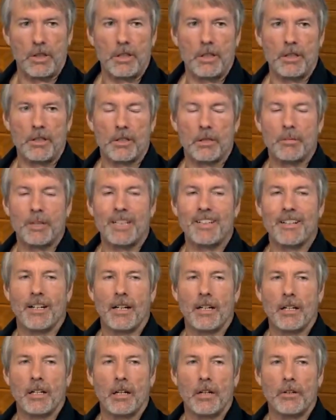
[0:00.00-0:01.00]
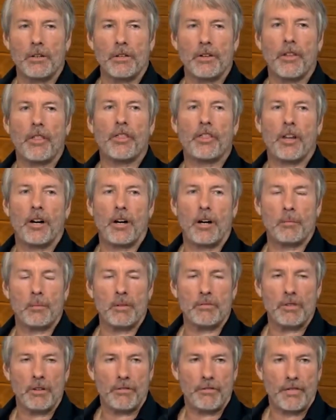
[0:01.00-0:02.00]
It needs to be not under the thumb
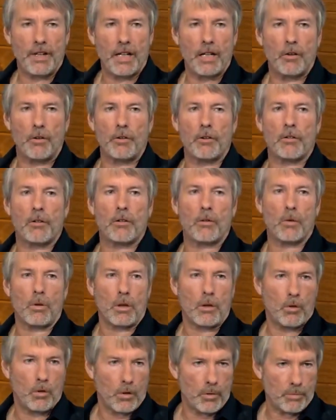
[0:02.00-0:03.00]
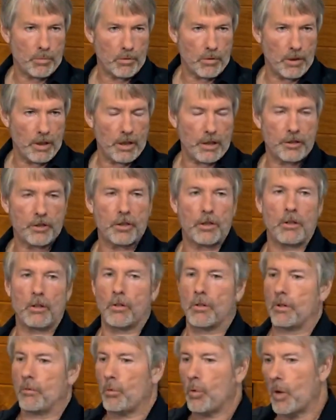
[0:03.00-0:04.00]
of a founder or a corporation
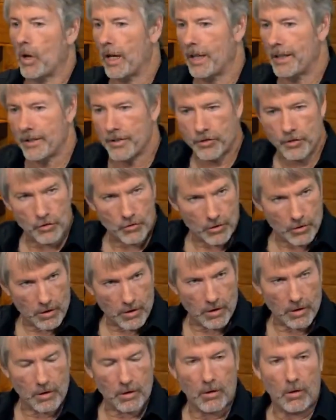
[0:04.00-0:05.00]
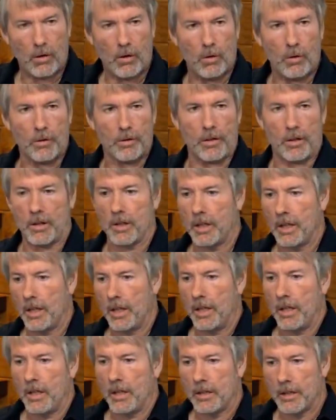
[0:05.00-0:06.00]
or one strong holder.
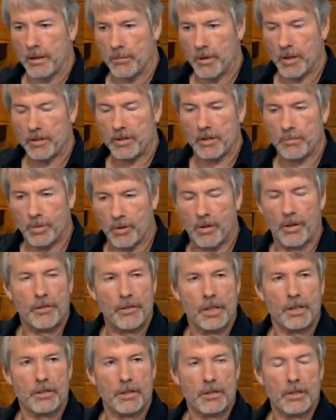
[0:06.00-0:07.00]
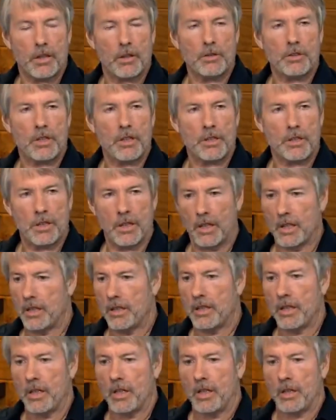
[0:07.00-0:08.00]
The most important thing Satoshi
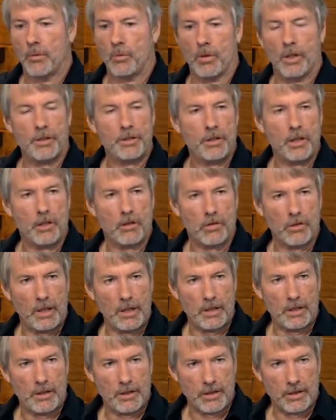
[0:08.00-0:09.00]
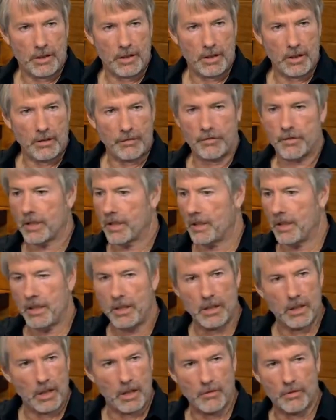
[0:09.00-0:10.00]
did was he created this gift.
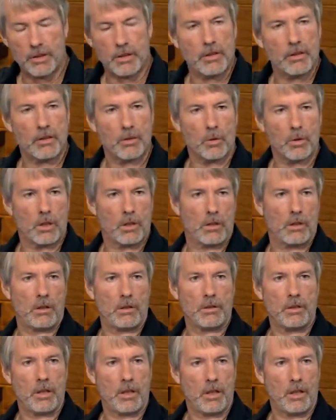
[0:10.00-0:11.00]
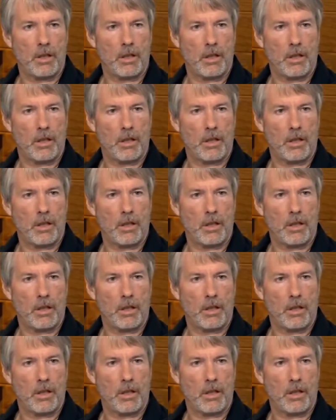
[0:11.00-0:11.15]
He gave it to the world.